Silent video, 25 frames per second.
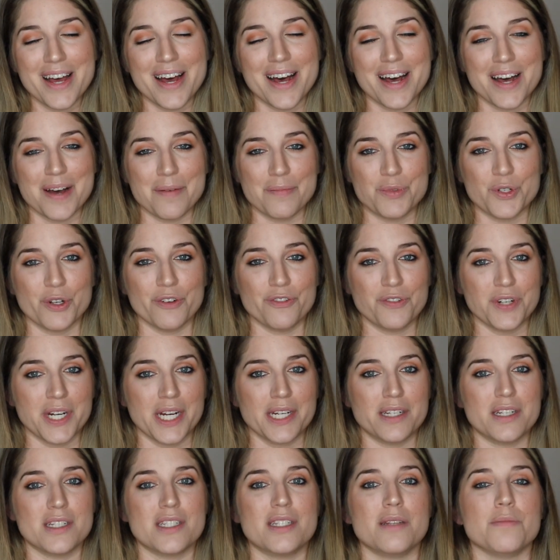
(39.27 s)
don't
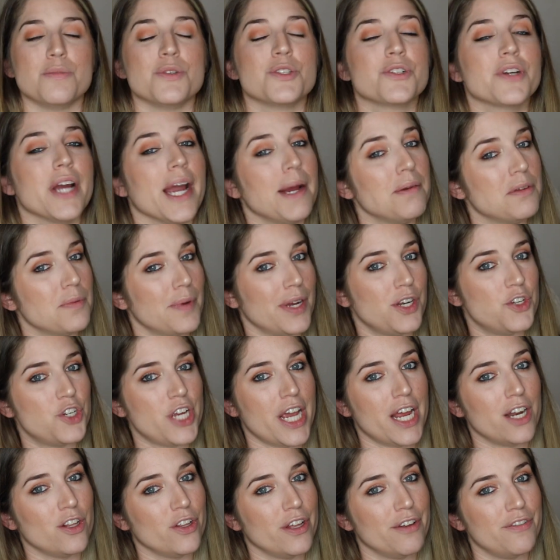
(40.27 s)
forget to subscribe to my
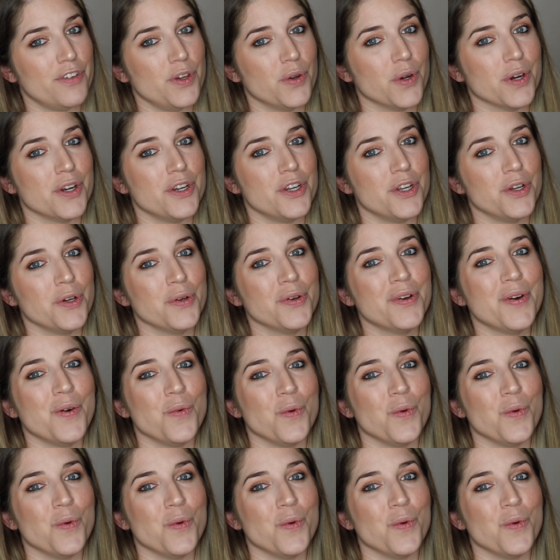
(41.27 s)
channel if you are new.